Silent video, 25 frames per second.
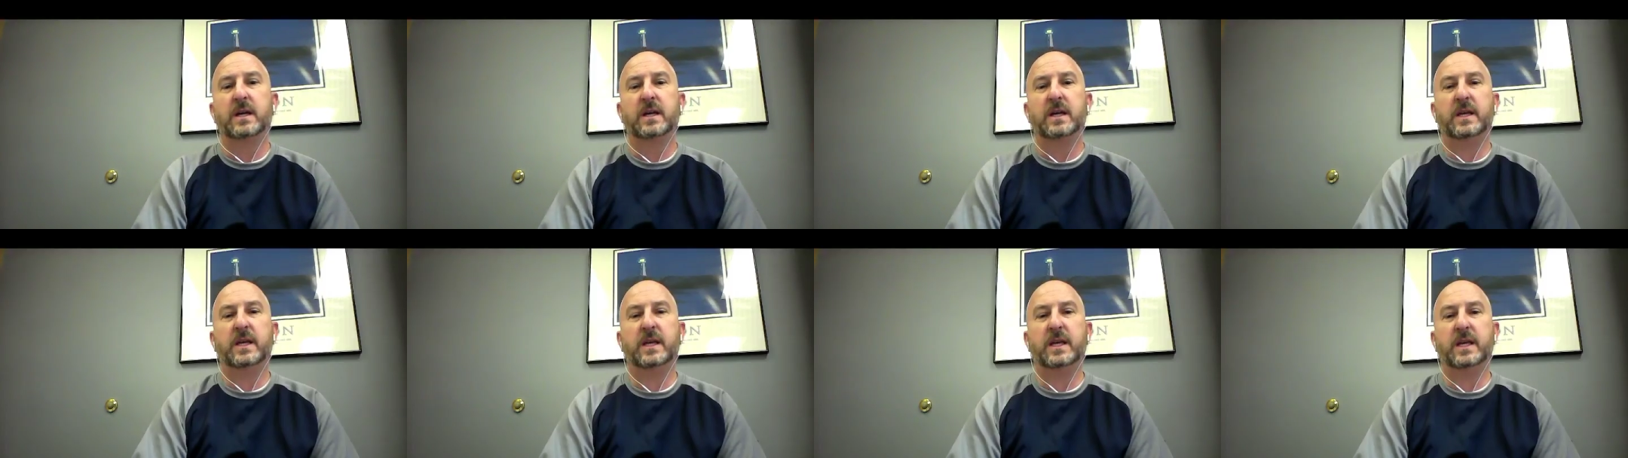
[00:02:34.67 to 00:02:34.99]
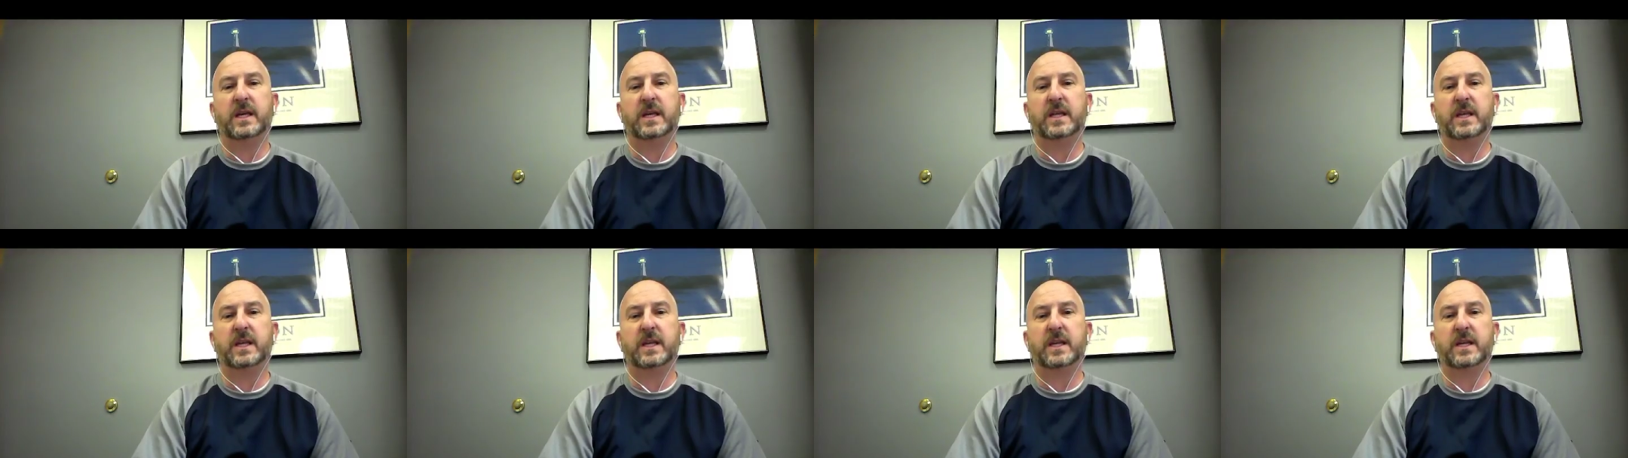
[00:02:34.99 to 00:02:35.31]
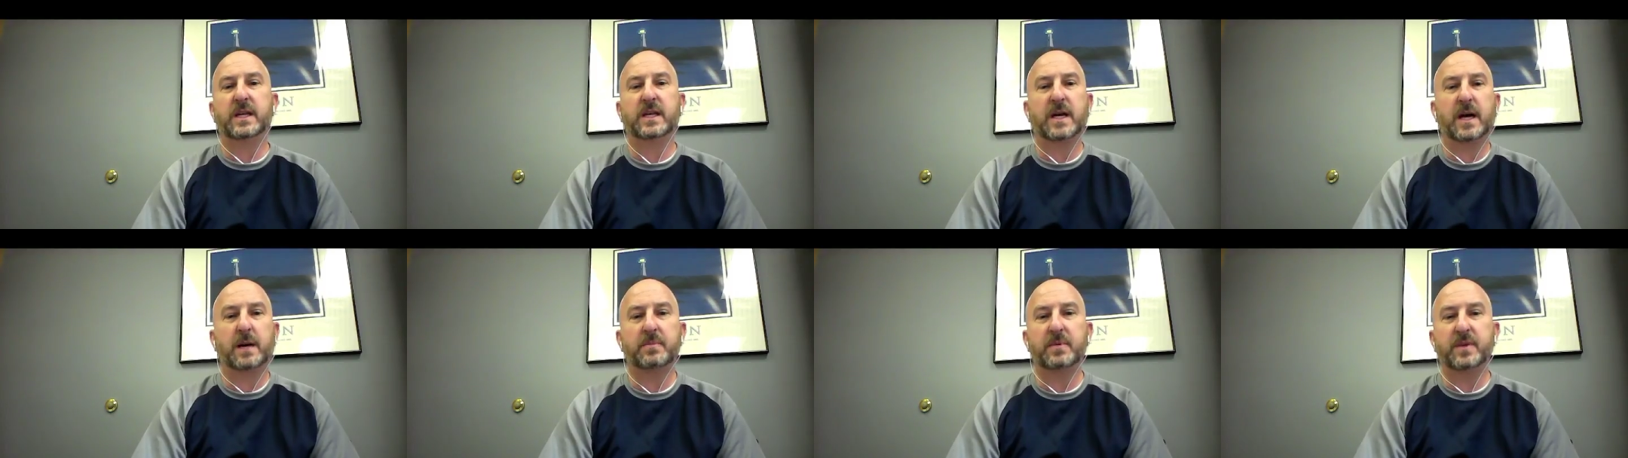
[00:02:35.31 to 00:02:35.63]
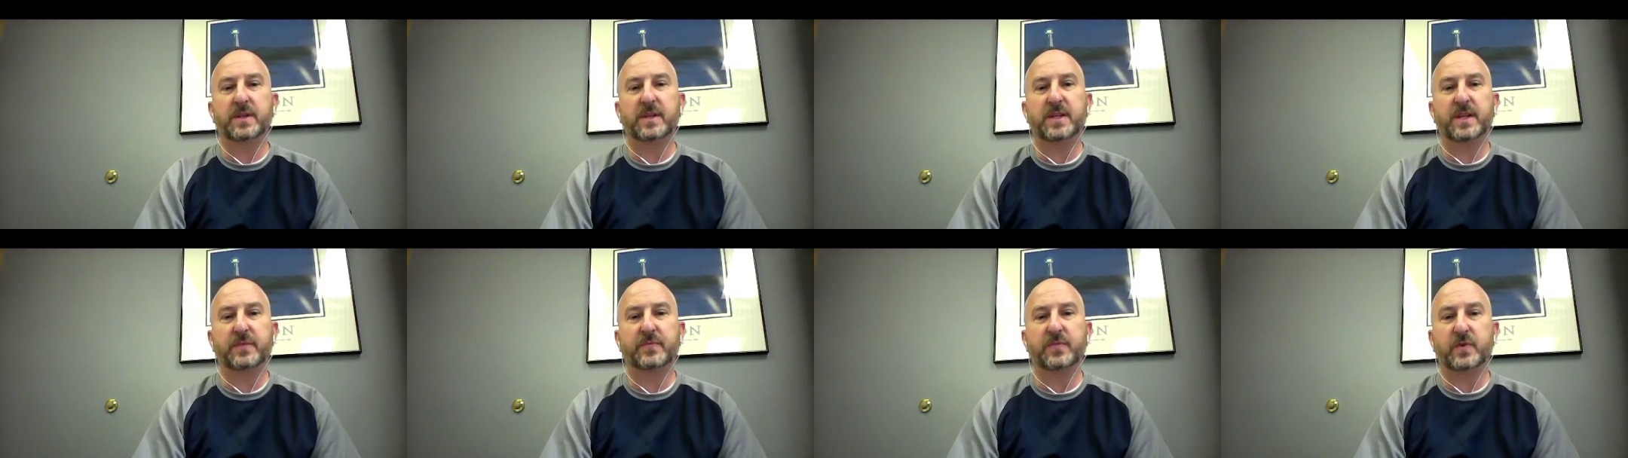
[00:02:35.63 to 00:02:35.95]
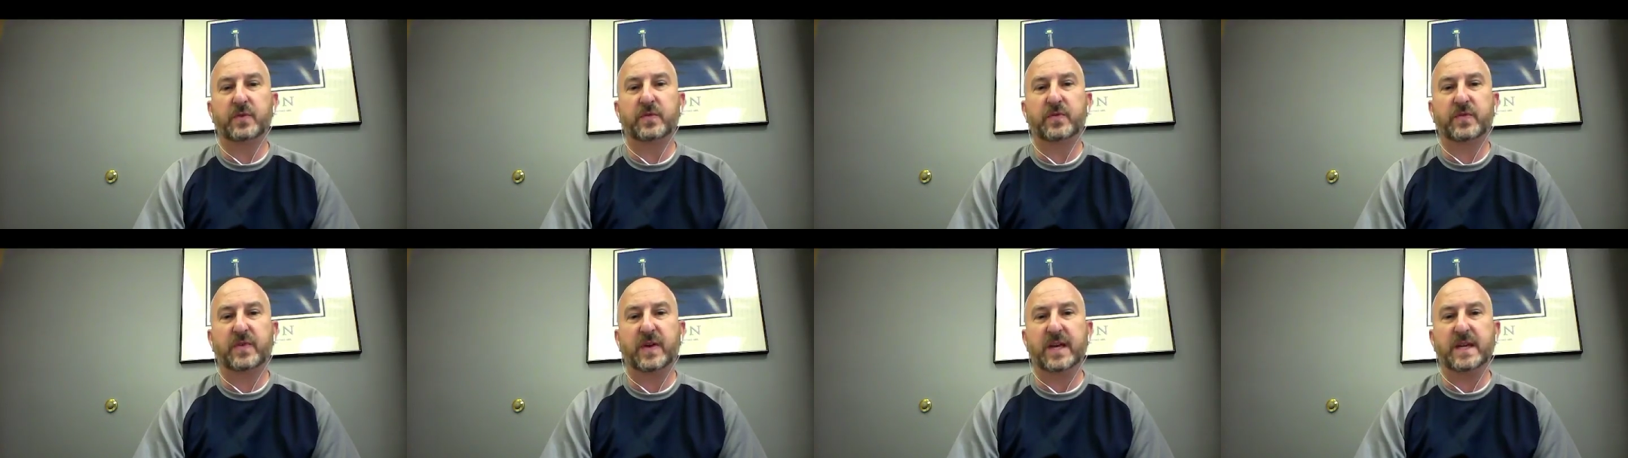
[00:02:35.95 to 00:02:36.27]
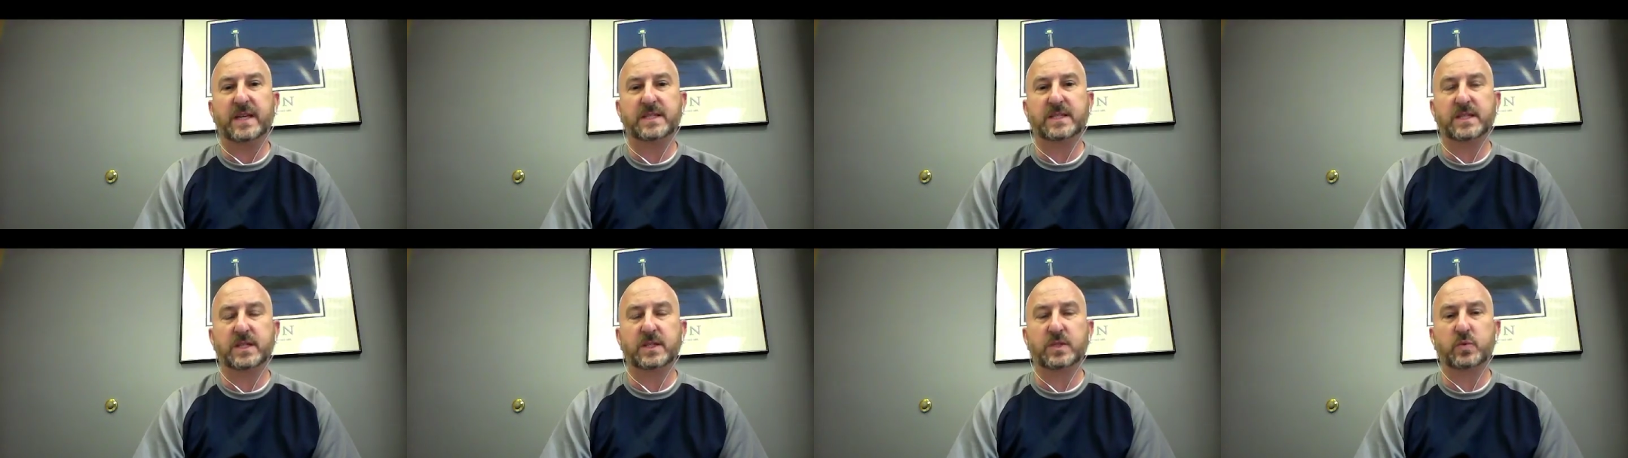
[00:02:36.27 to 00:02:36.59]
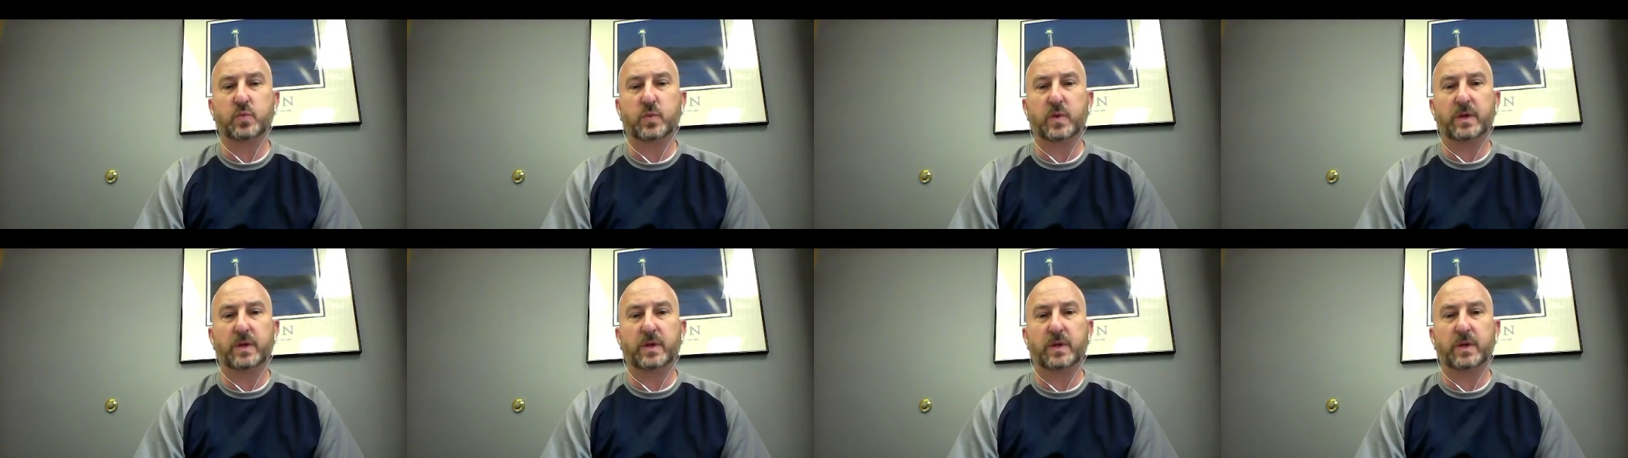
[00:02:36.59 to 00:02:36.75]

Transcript: in a couple of different phases.